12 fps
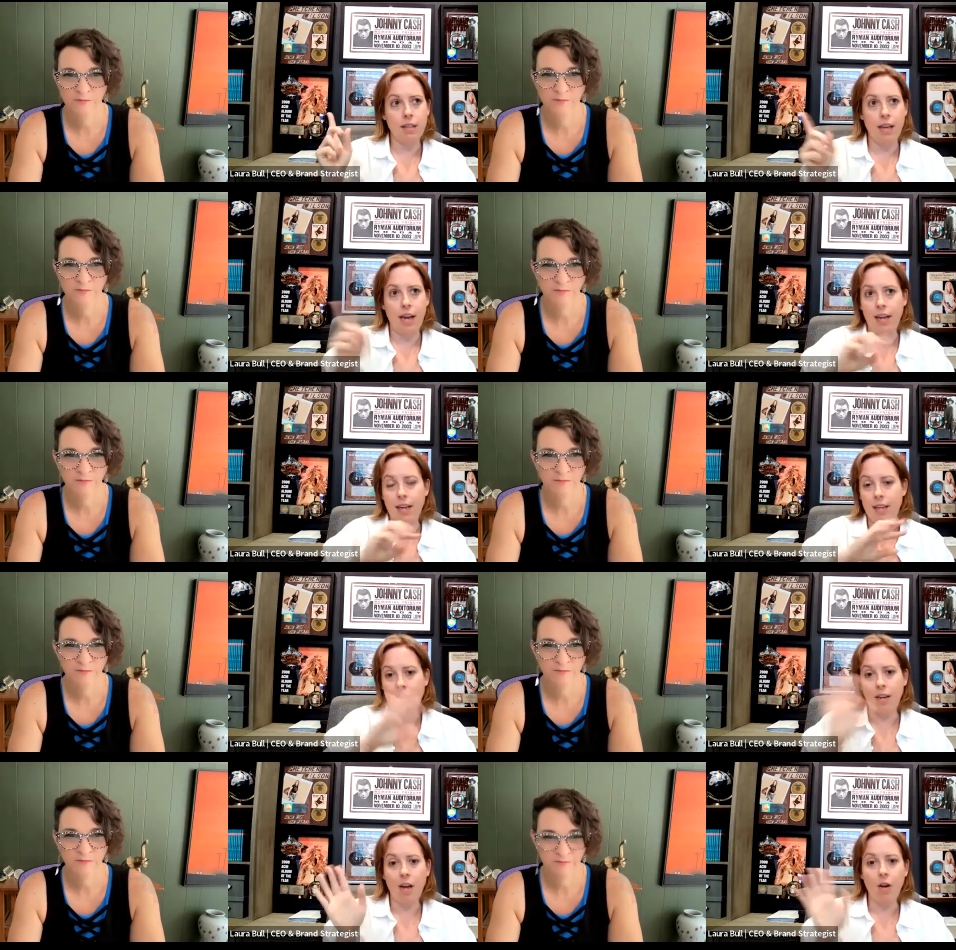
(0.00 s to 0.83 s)

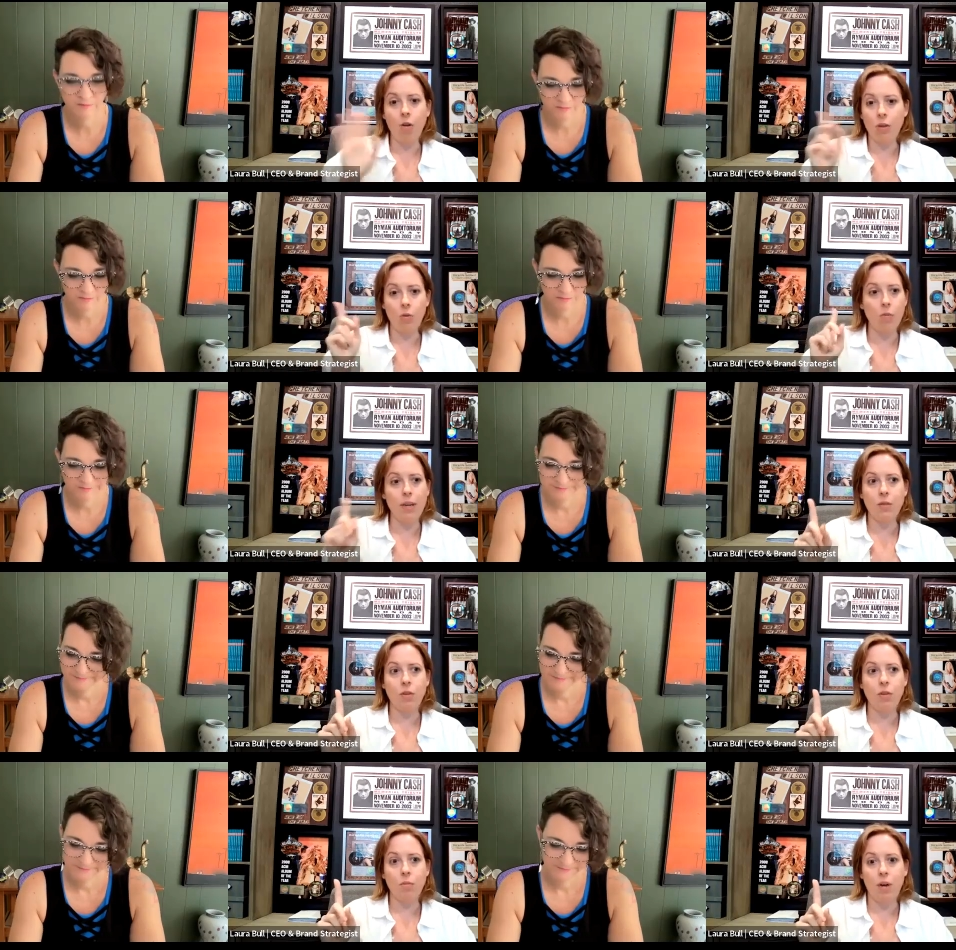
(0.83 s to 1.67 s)
Speaker 1: that not only will
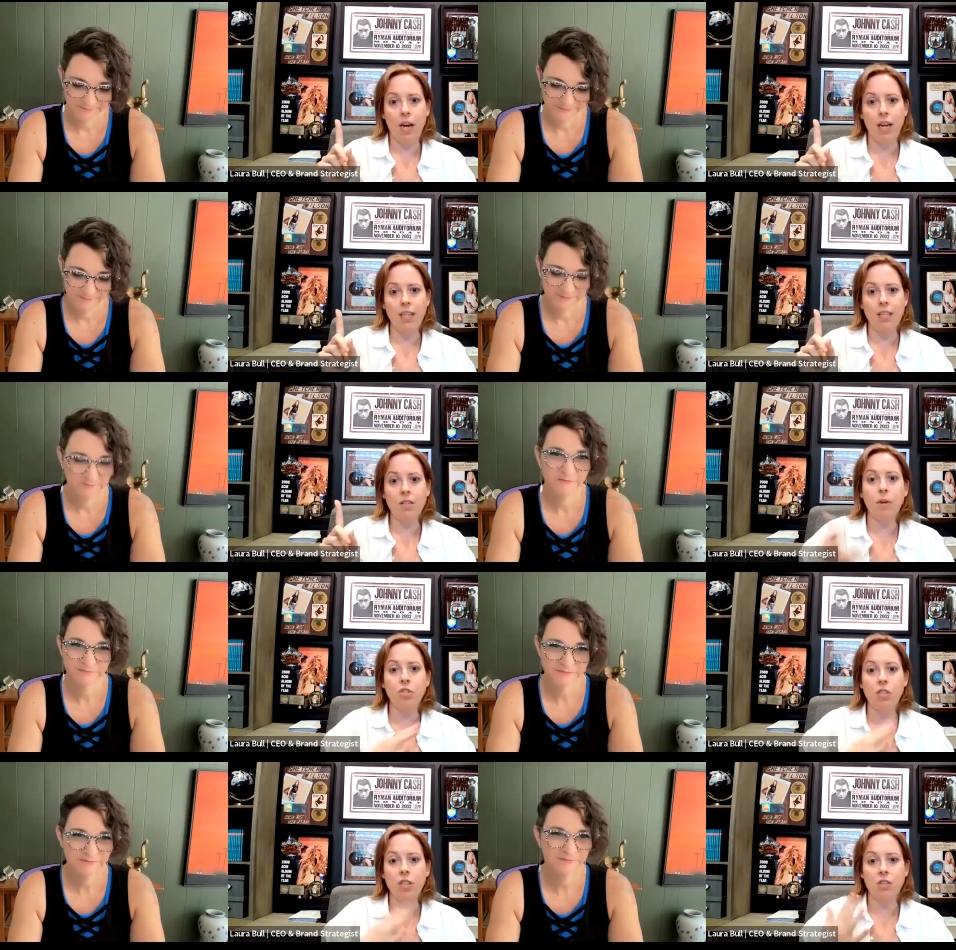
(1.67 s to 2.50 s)
mess with your mind,
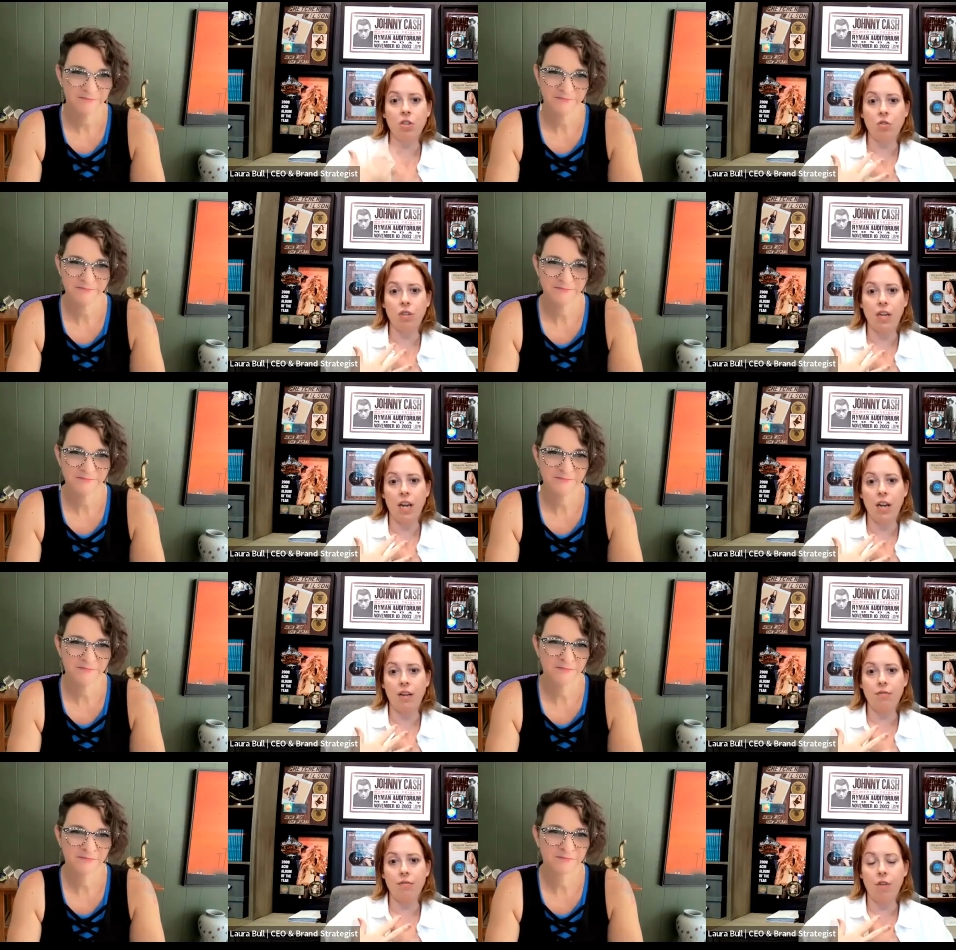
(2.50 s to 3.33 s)
especially as a
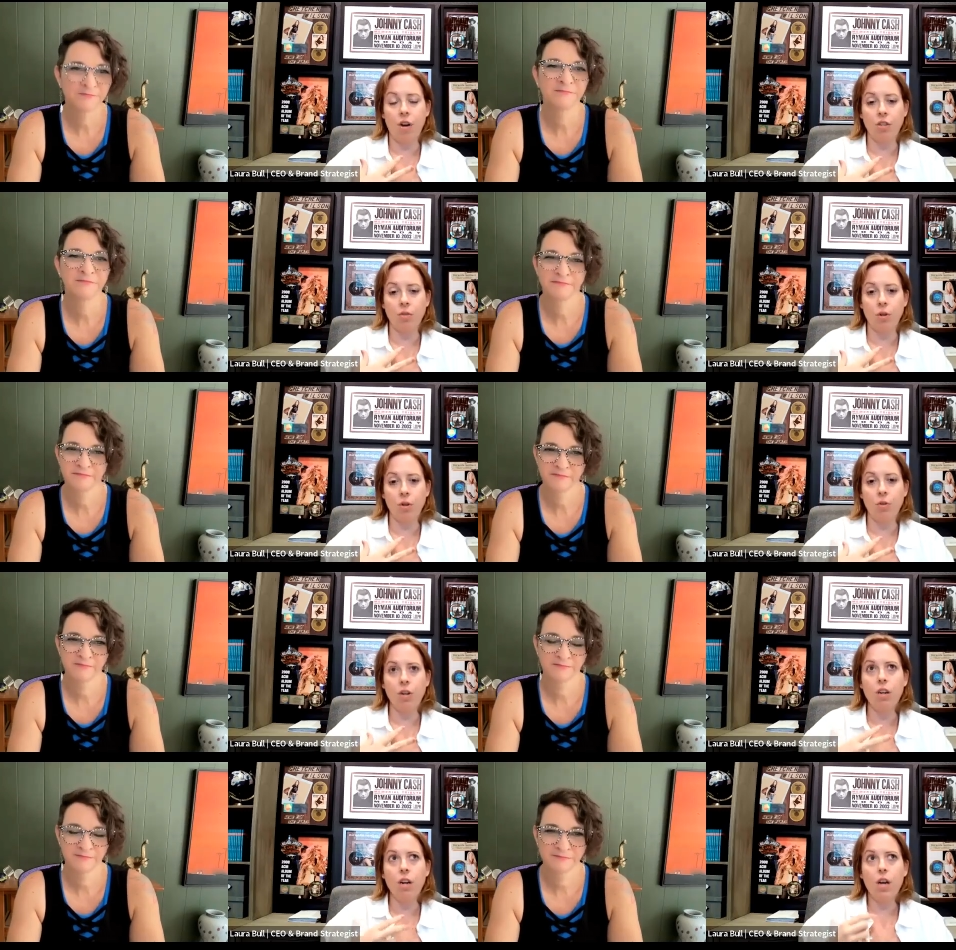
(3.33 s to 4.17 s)
creative
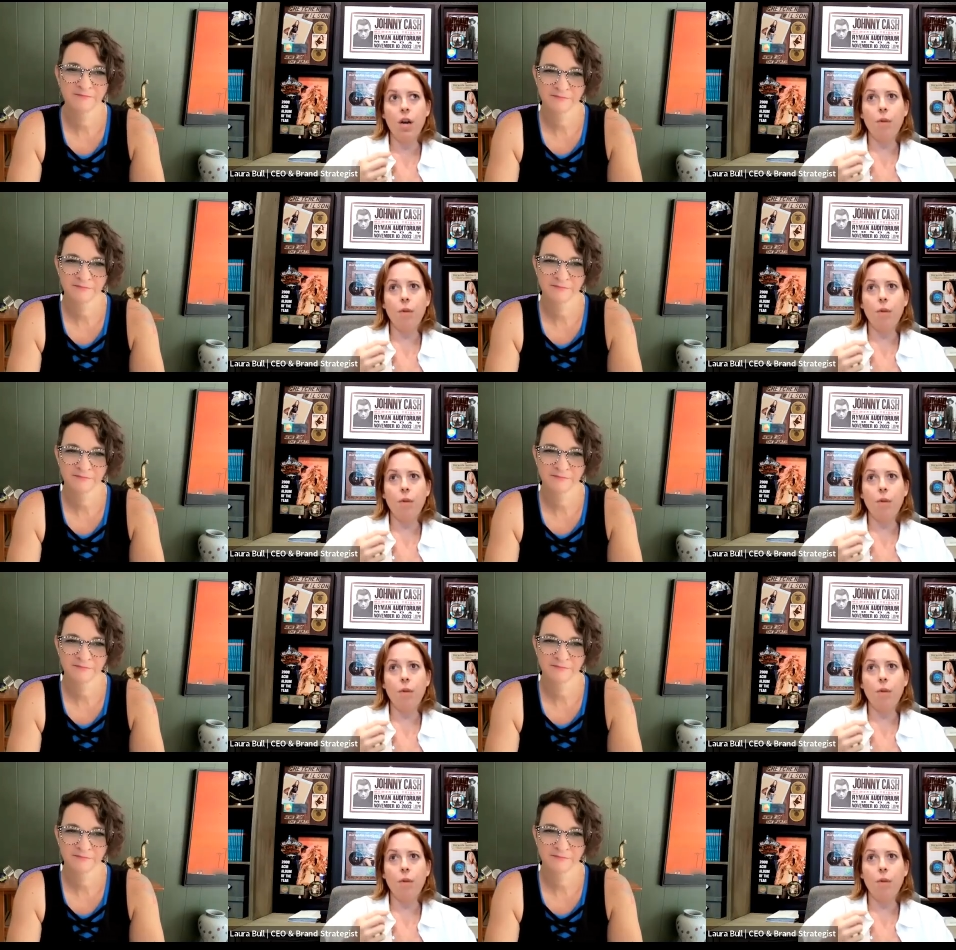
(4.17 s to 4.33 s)
entrepreneur,